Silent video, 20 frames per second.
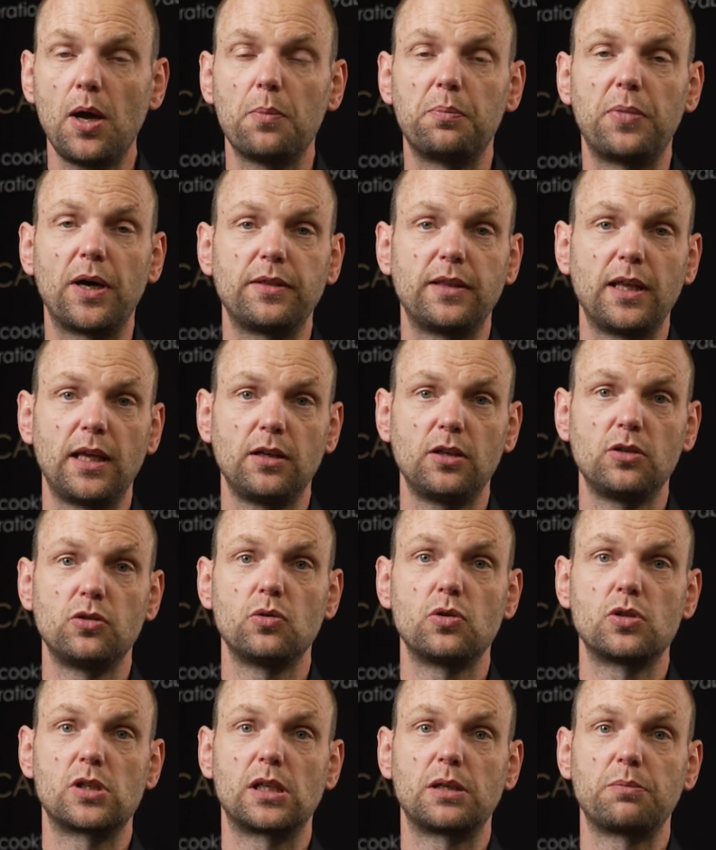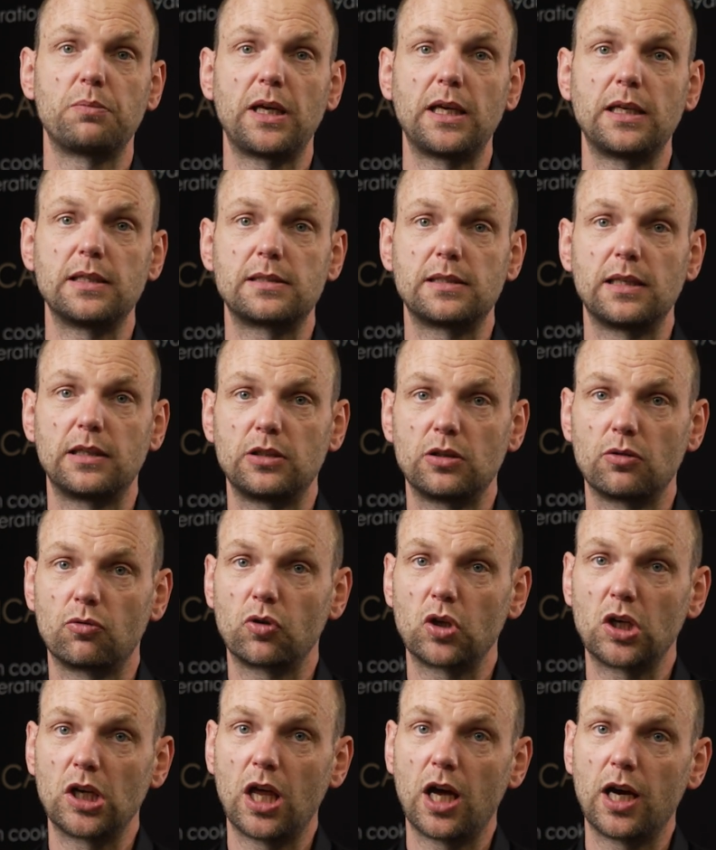But then it usually means that you're
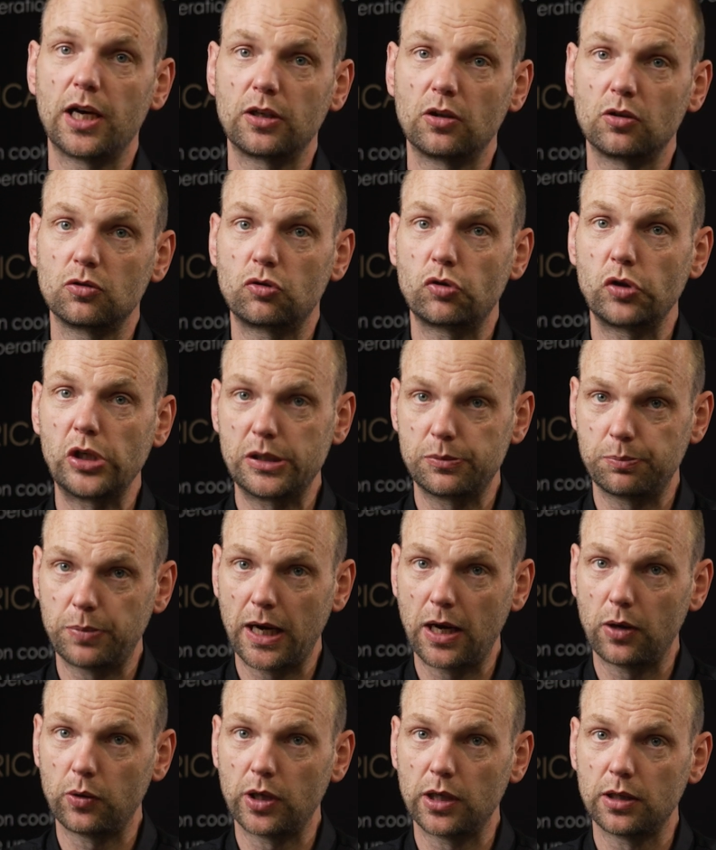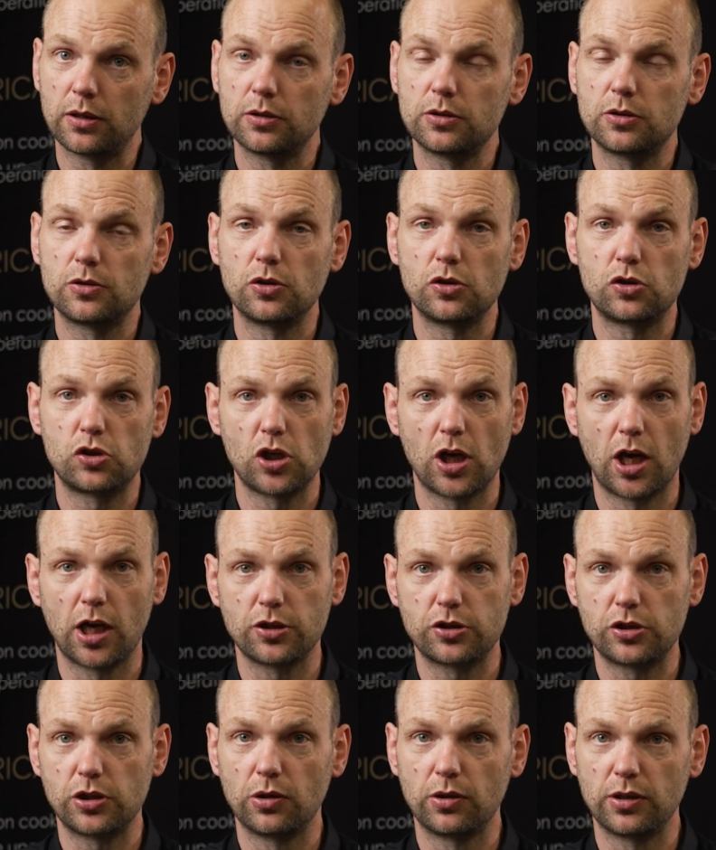relying on grid power to
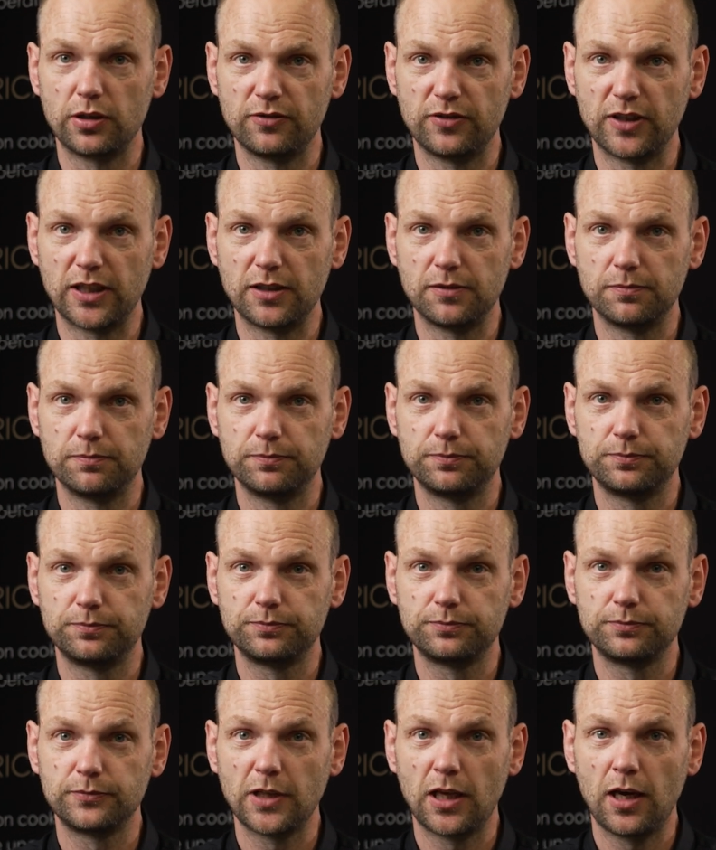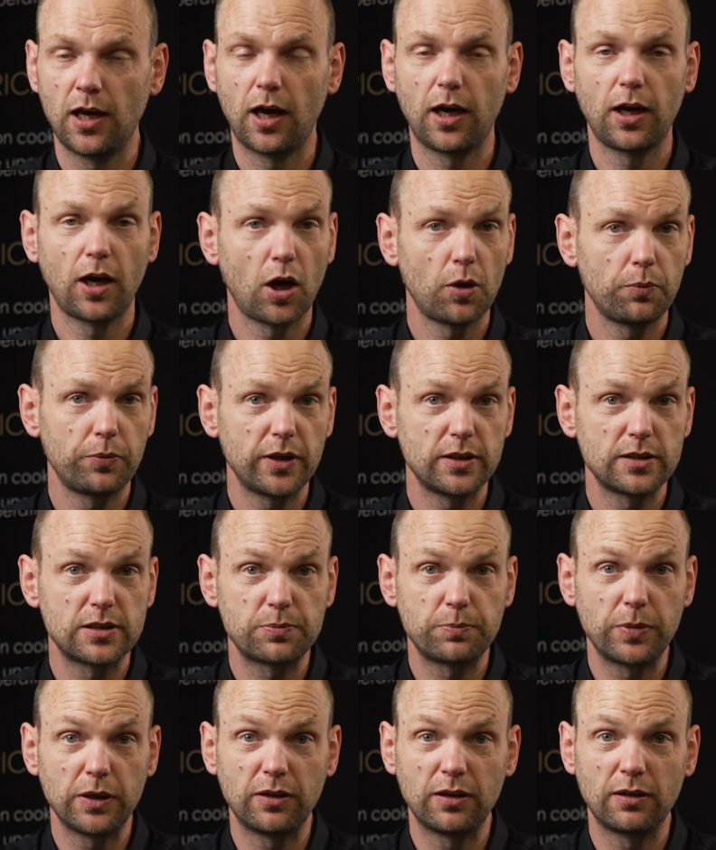charge your EV. I hope this has
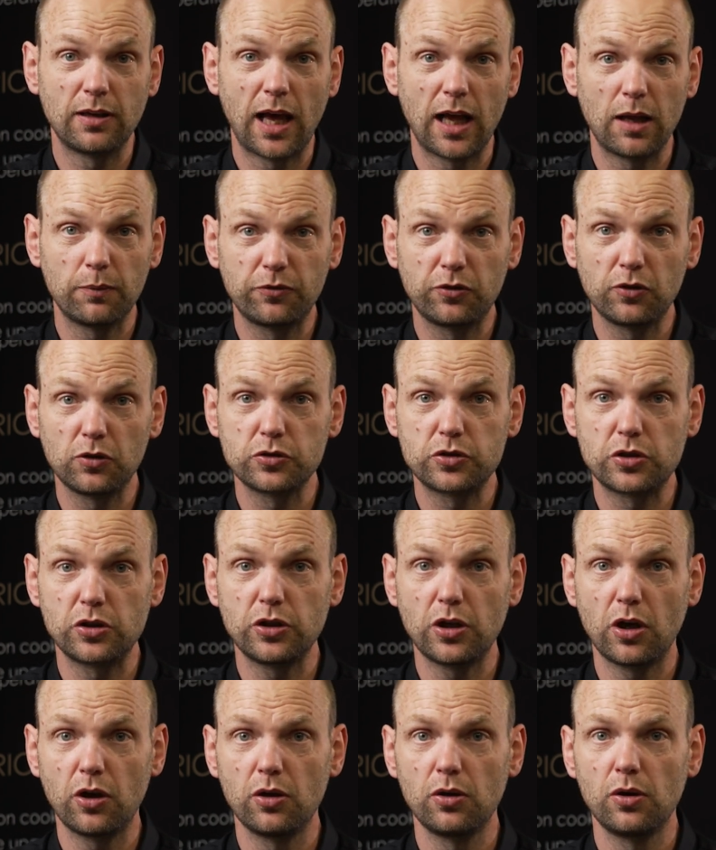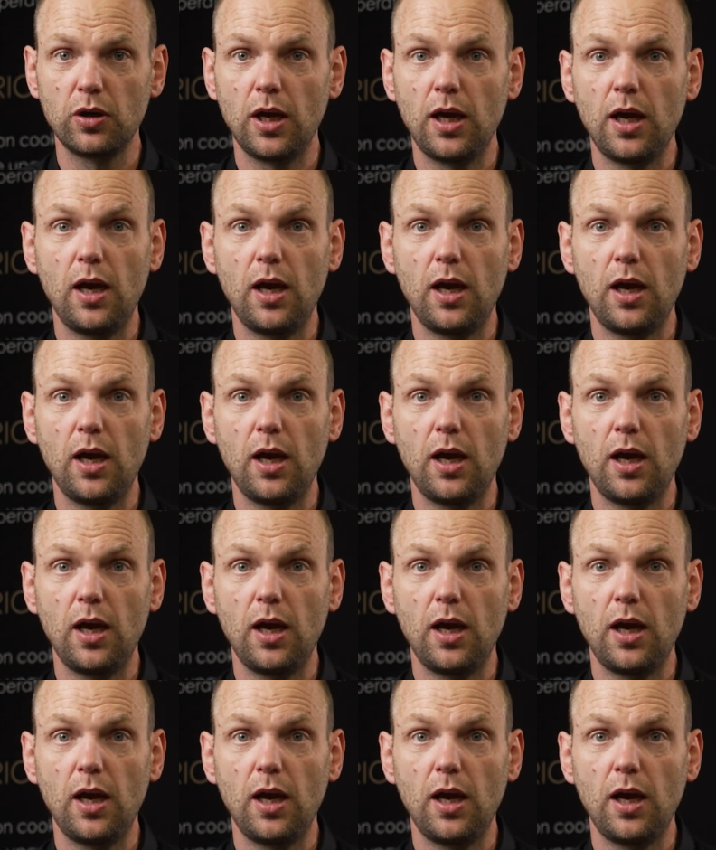been helpful to you.